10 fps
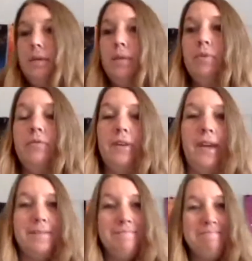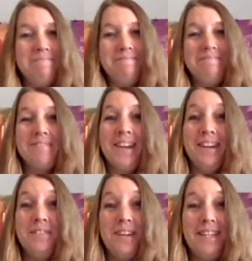I won't forget. Got
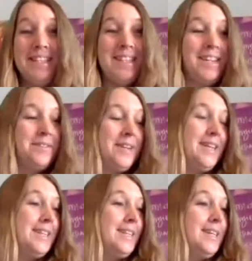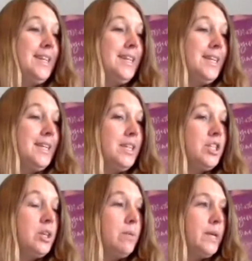to write it down, right?
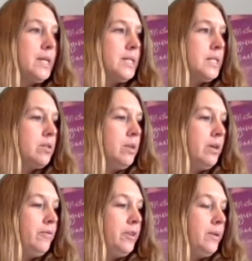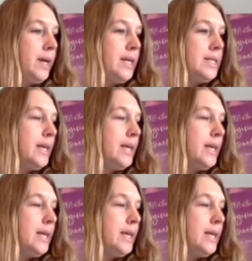So what else is going on for you guys?